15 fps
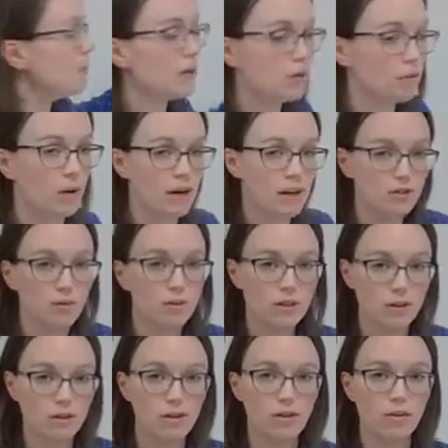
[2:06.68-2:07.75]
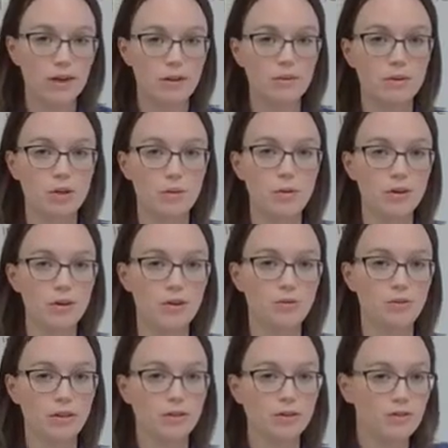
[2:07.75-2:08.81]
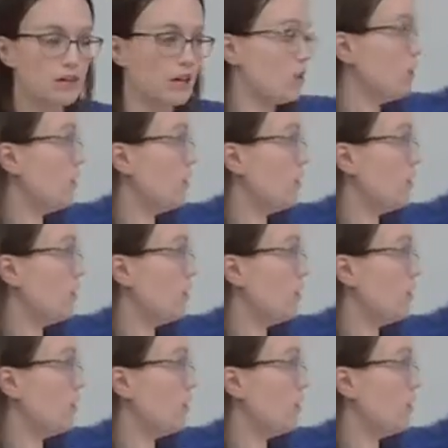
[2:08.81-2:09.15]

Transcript: up here what it's going to look like when you put your fingers down.